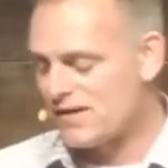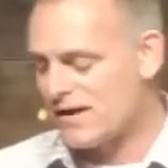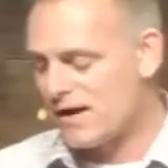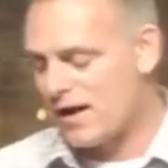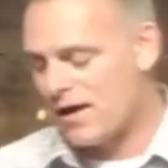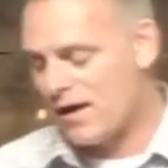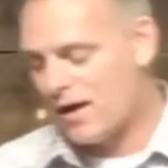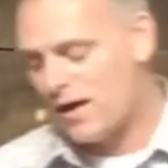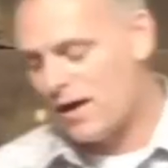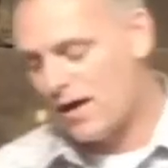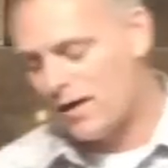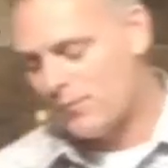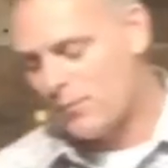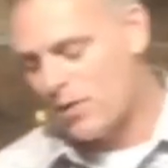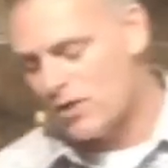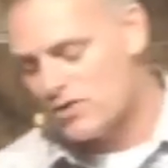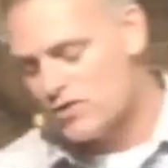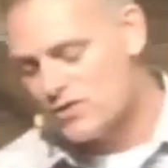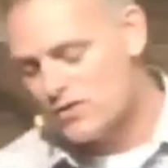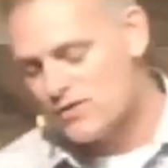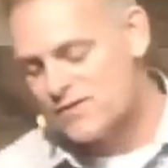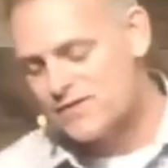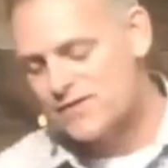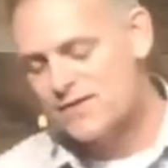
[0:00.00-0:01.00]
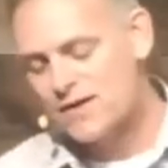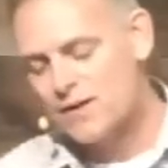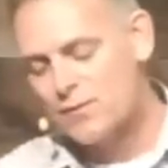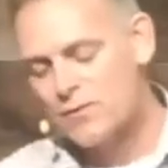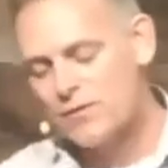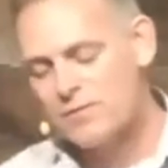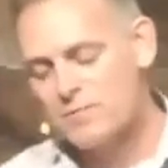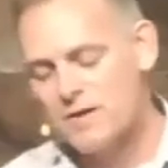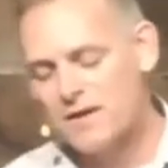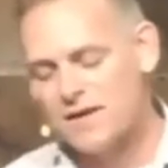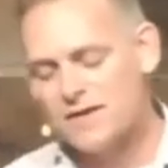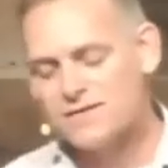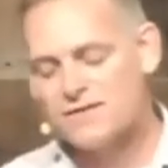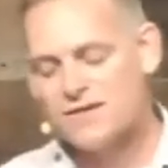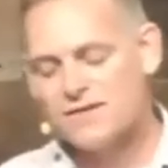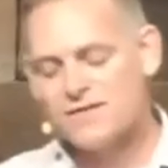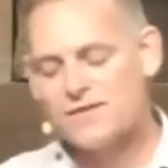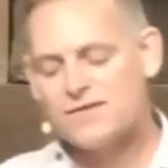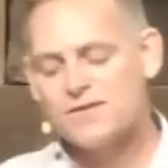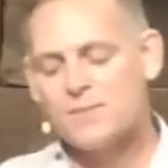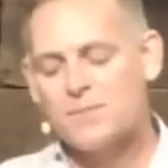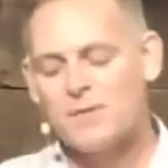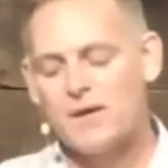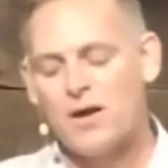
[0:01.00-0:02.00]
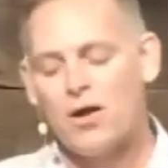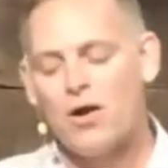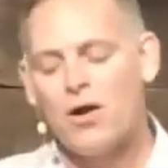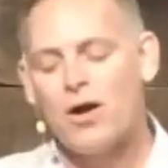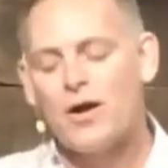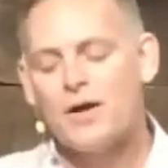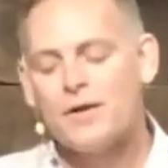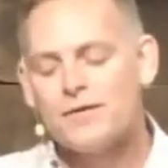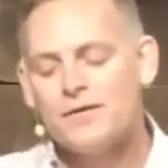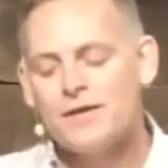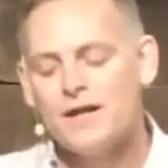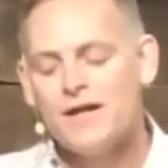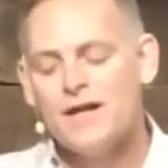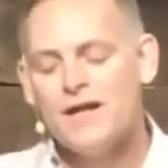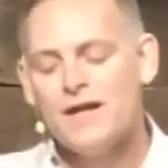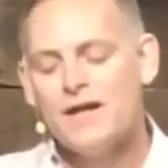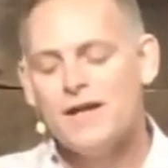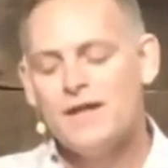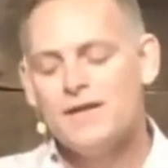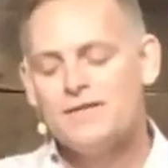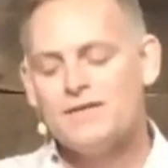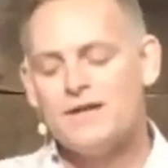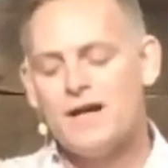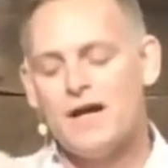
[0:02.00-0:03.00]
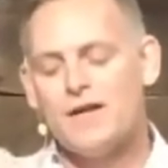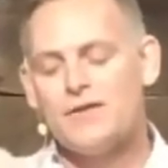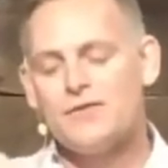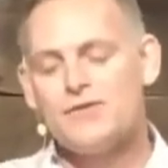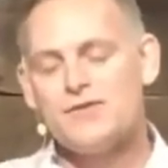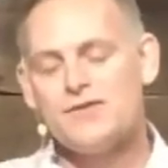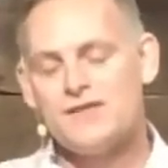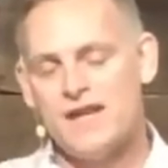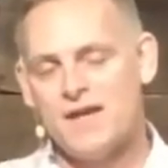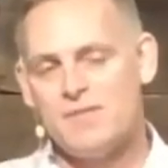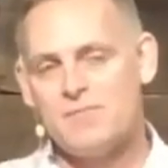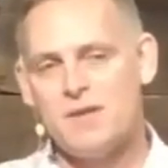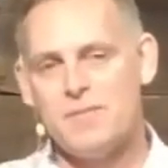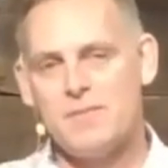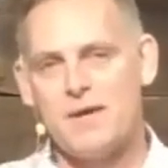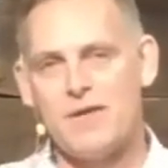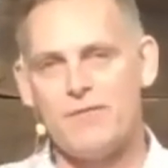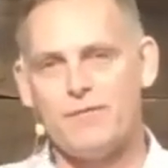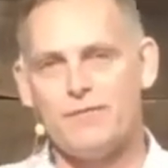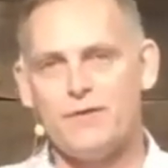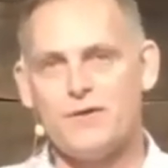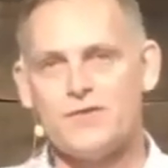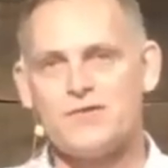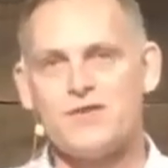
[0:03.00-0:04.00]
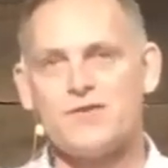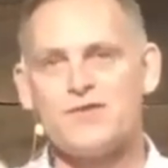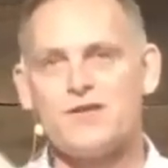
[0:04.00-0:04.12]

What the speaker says: and I want you to stick with me because this is a bit hard to understand maybe at first.